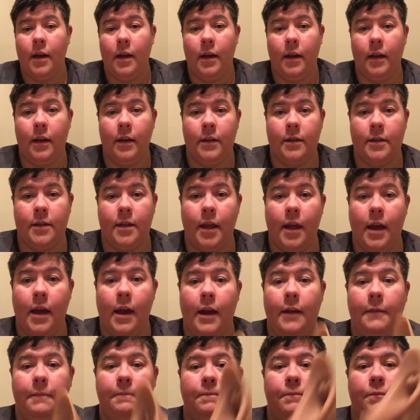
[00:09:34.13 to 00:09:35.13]
is
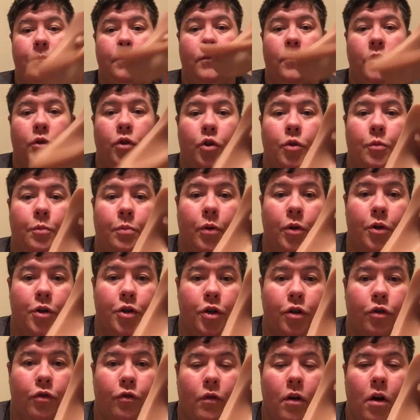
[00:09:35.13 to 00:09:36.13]
that you put
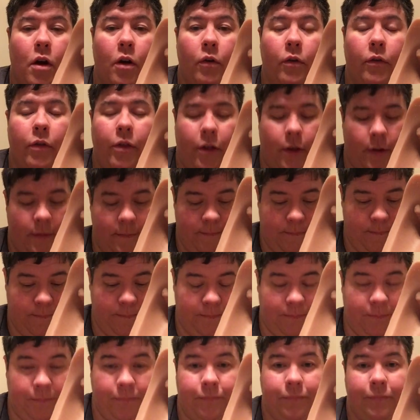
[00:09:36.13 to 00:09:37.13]
your growth,
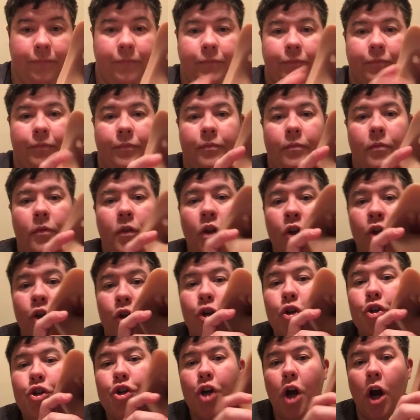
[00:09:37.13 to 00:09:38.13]

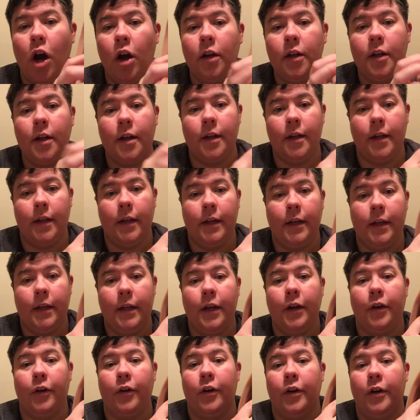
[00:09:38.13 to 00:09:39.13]
your junk, in
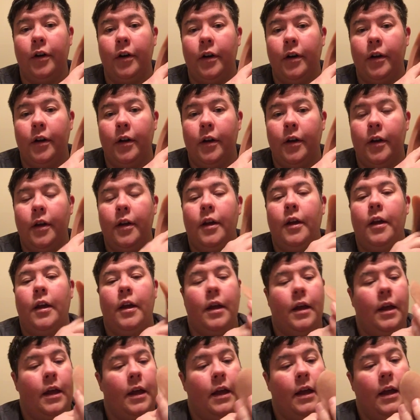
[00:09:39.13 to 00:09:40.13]
here,
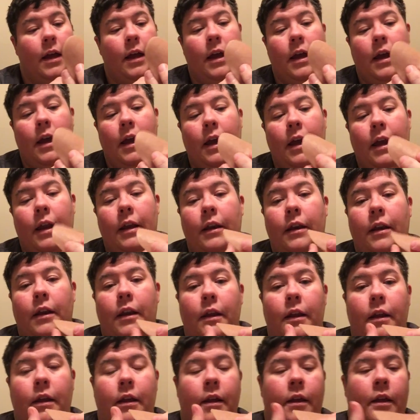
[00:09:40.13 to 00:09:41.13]
and
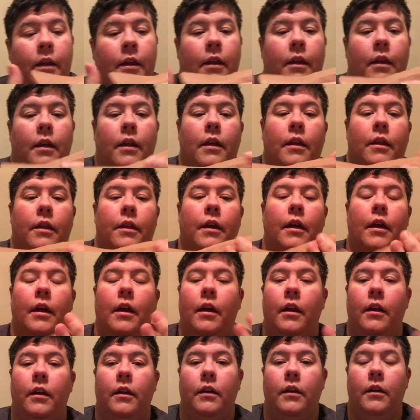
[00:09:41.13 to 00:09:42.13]

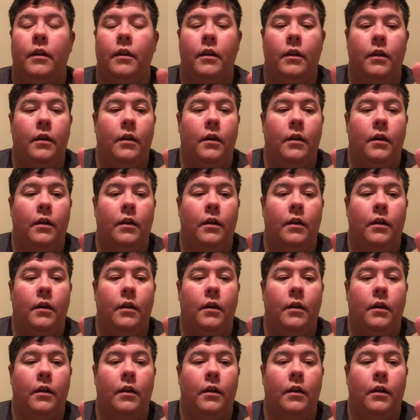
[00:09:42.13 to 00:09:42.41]
then